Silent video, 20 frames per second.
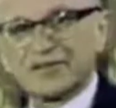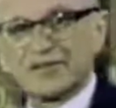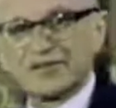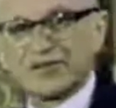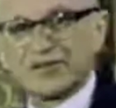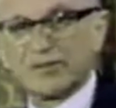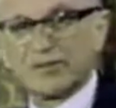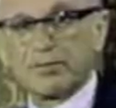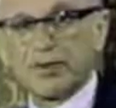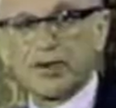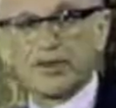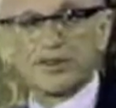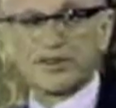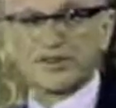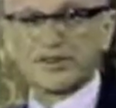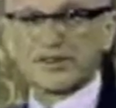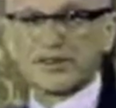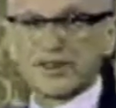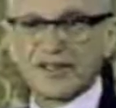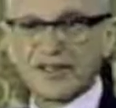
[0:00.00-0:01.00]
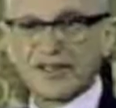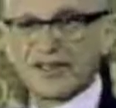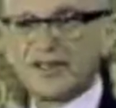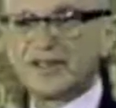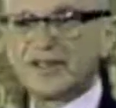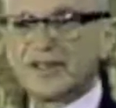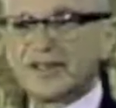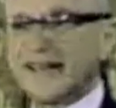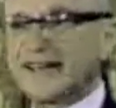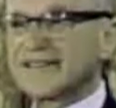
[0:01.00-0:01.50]
Supposedly,
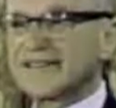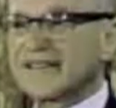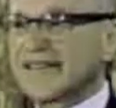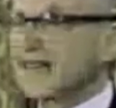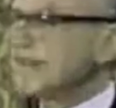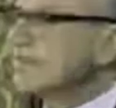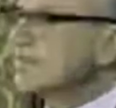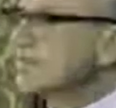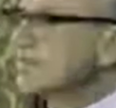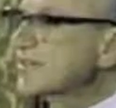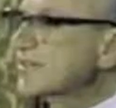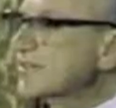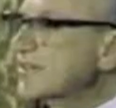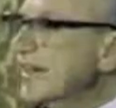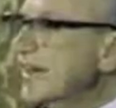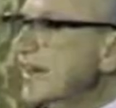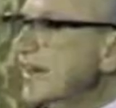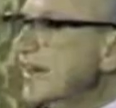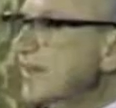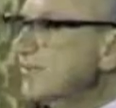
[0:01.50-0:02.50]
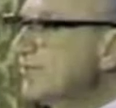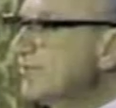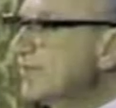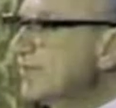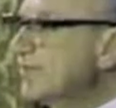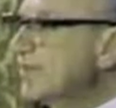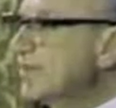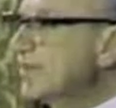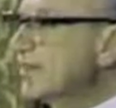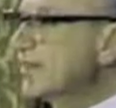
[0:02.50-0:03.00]
that tax is half
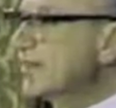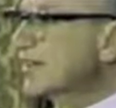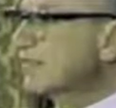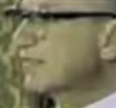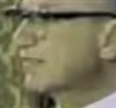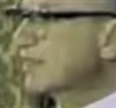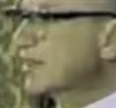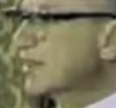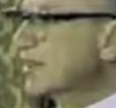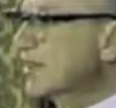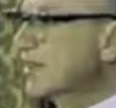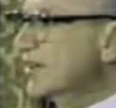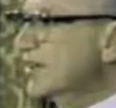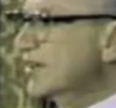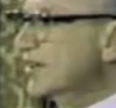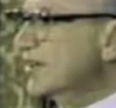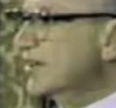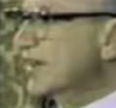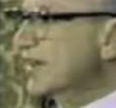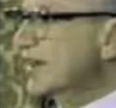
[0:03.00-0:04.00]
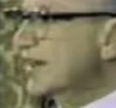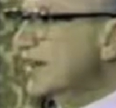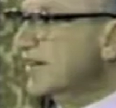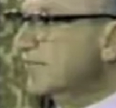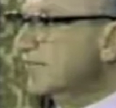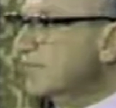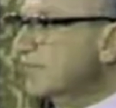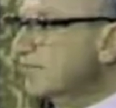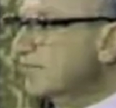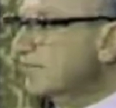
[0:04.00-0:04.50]
on employee and half
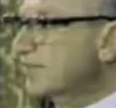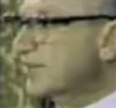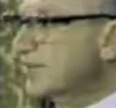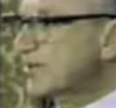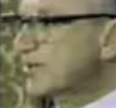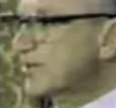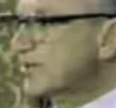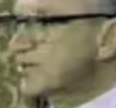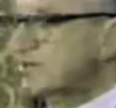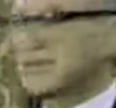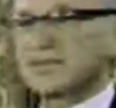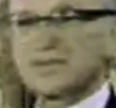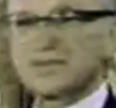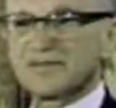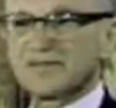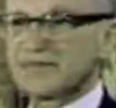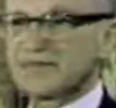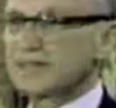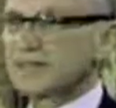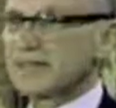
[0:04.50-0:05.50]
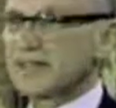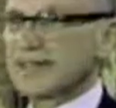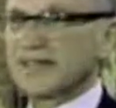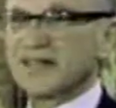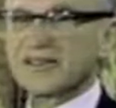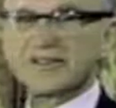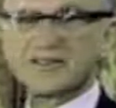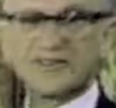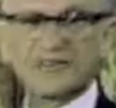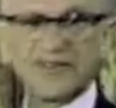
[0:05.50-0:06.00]
on employer. But
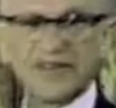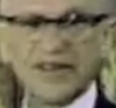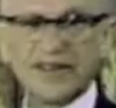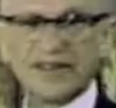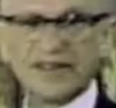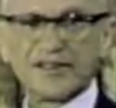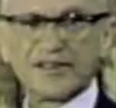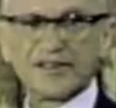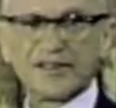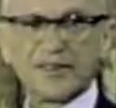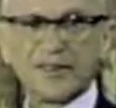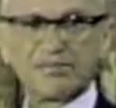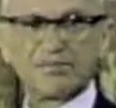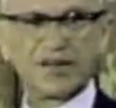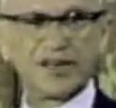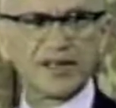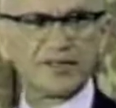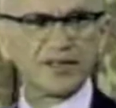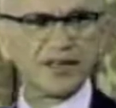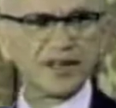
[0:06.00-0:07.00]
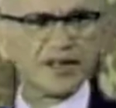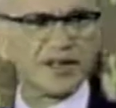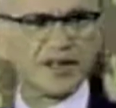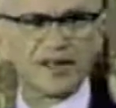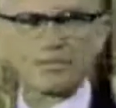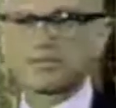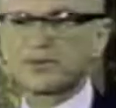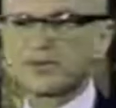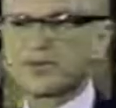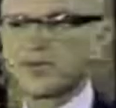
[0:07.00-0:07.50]
that's a fake. It's all paid by the
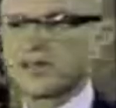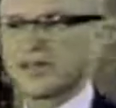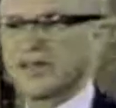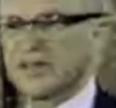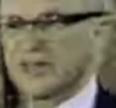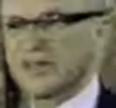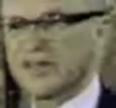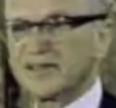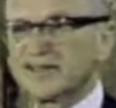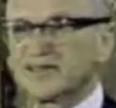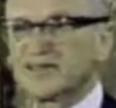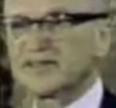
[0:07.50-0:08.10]
employee.